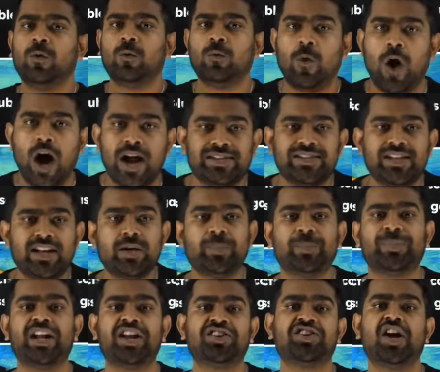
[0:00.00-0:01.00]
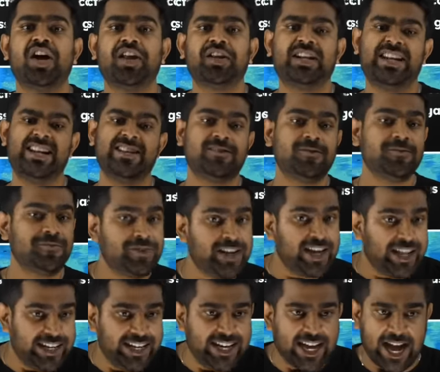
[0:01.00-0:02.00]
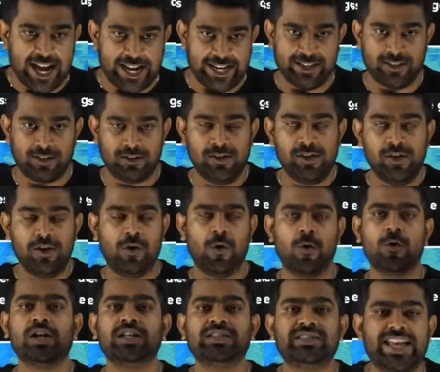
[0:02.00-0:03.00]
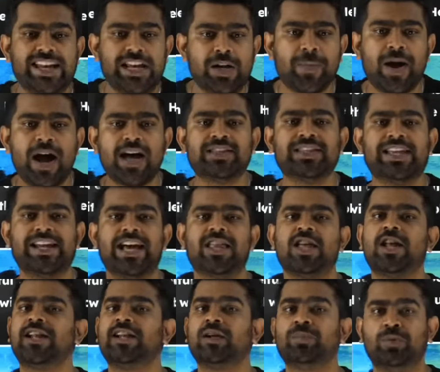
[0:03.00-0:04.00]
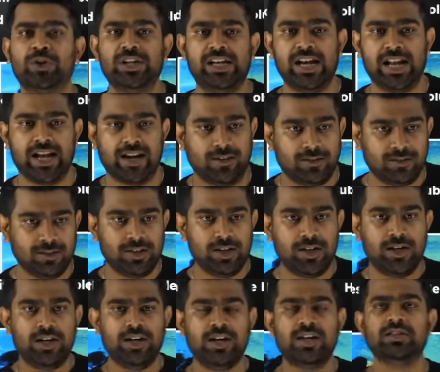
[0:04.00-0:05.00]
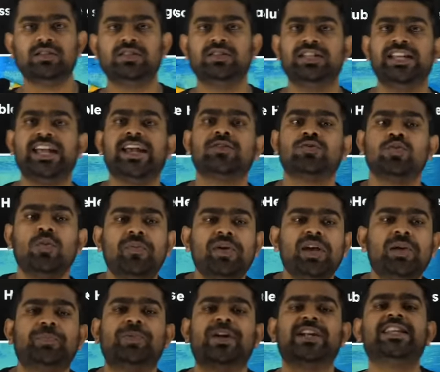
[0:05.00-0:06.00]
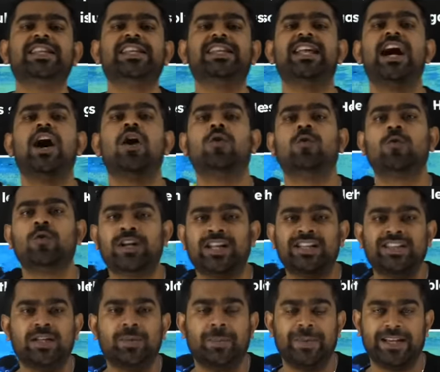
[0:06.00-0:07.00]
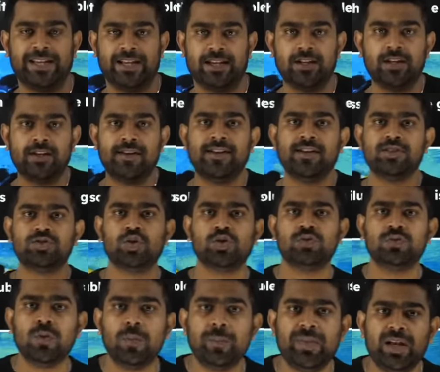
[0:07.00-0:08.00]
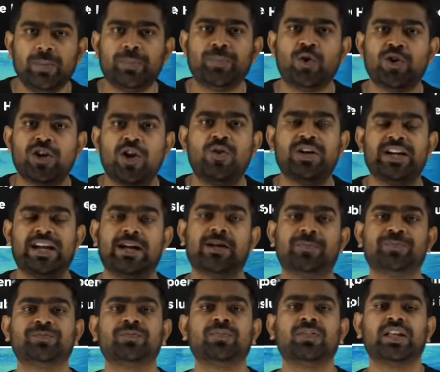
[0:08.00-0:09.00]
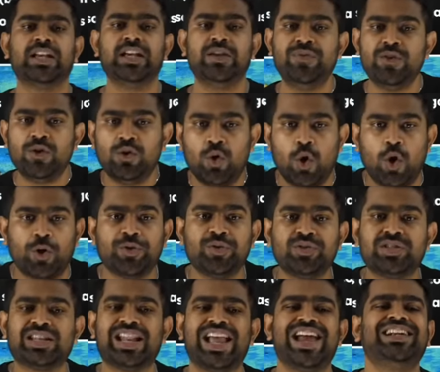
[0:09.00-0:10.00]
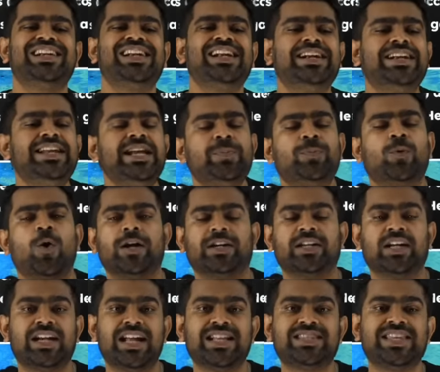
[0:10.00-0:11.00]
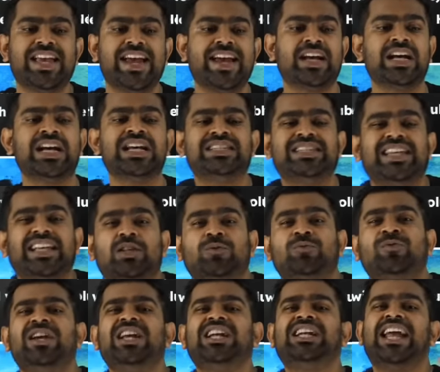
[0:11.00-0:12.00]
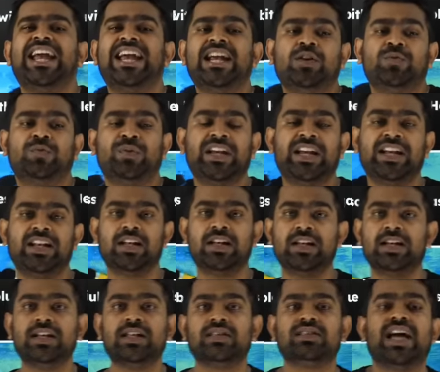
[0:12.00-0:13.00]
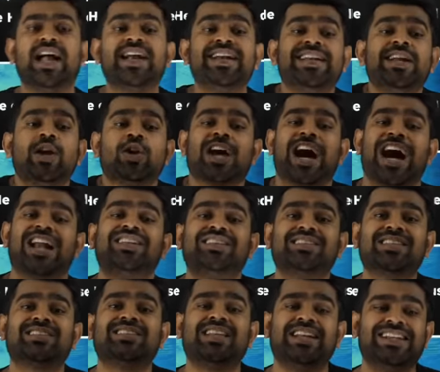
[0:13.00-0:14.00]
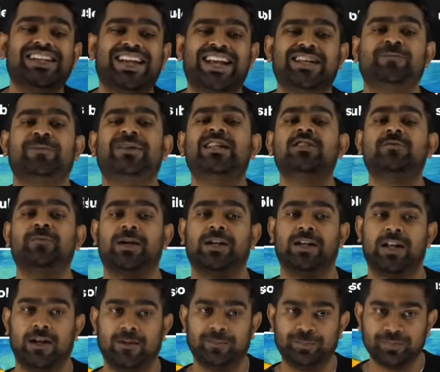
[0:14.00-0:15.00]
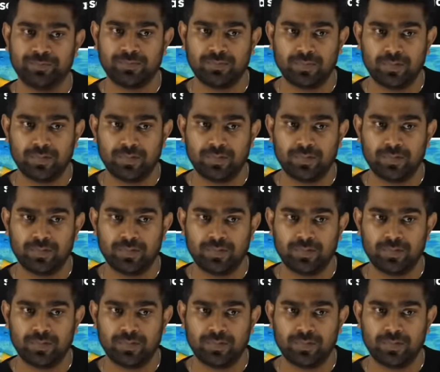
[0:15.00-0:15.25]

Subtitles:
water pressure is very high. Ungalukku theriyuma theriyadha nu enakku puriyala. Neenga swimming panindinga unandirpinga. So, swimming ponavanga, if you go to slightly deep water, let's say 6 feet, 8 feet, thanniyoda aluthatha neenga experience pannalam.